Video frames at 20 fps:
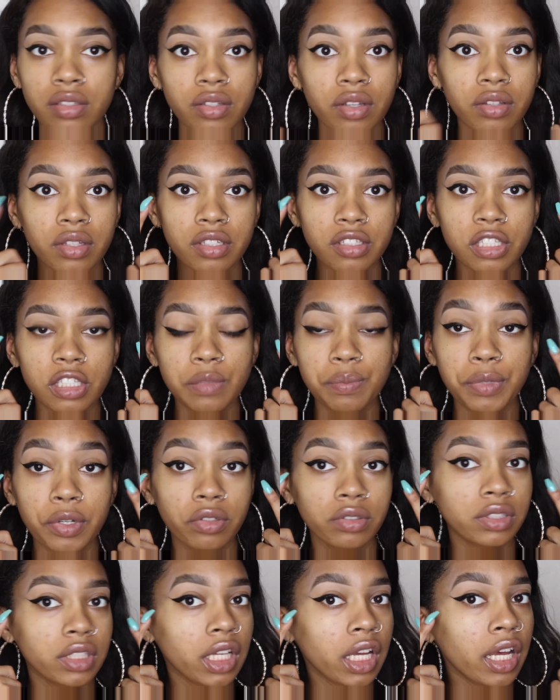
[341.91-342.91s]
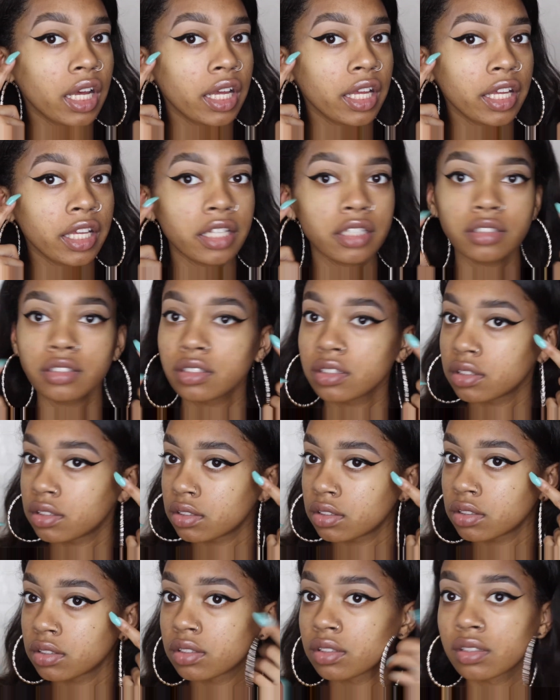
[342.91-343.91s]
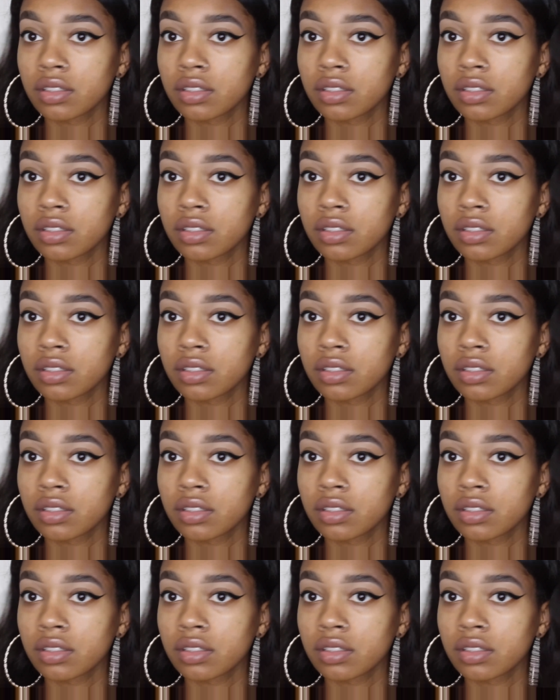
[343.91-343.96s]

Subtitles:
So this is both eyes.